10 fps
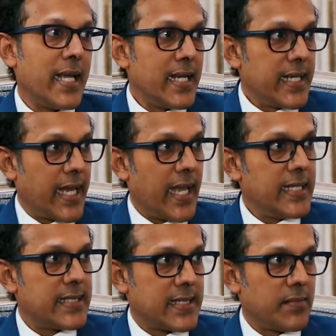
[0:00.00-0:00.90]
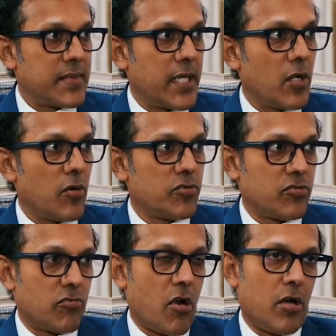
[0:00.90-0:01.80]
in case something
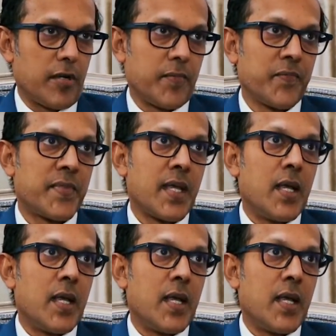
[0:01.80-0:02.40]
goes wrong.